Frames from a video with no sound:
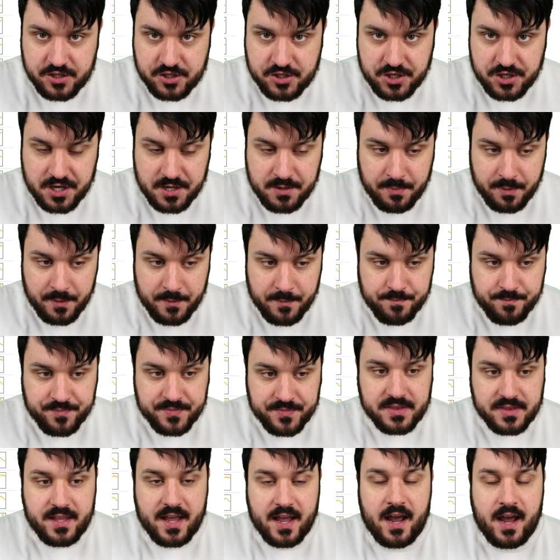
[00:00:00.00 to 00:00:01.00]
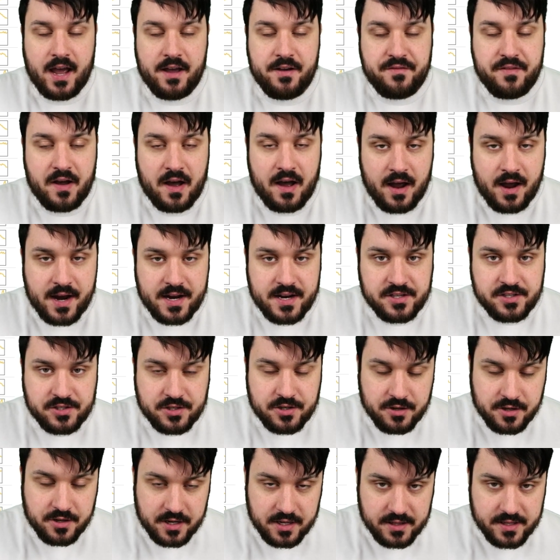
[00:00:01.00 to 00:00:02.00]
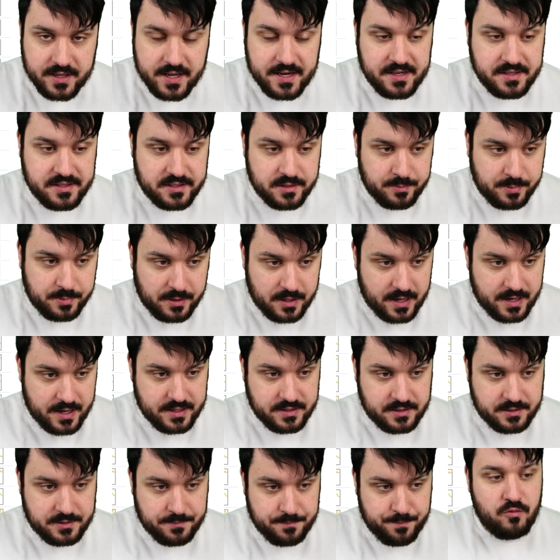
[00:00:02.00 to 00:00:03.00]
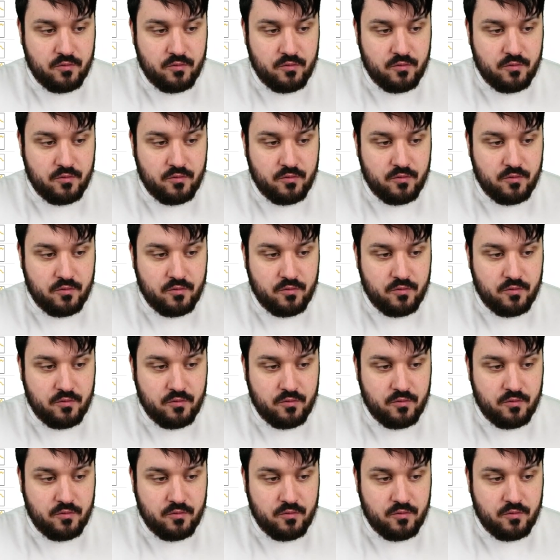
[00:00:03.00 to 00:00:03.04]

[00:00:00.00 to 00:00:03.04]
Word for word: cheap that have high circulating supplies.